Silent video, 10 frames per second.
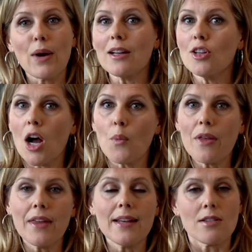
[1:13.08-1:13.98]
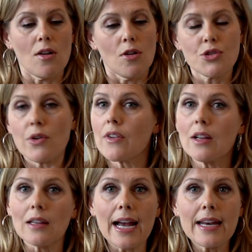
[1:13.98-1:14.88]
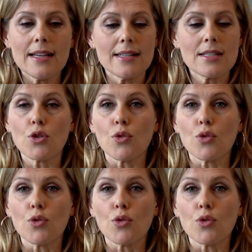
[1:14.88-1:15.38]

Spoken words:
Right along with it is ulcerative colitis,